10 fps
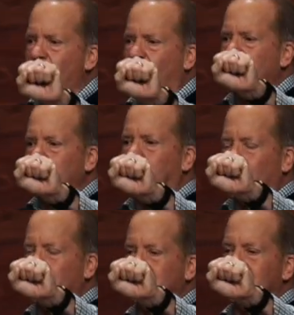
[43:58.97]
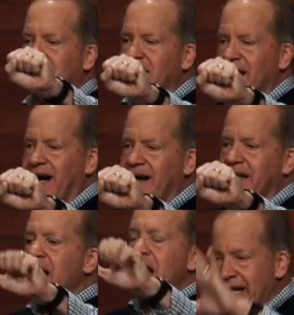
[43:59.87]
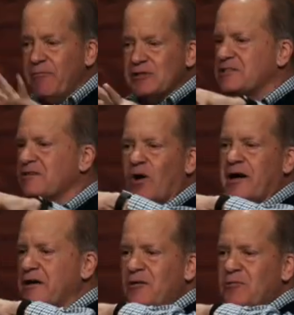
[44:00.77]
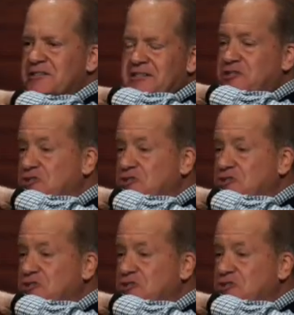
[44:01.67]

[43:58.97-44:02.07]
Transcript: more important than God. He was the one who was the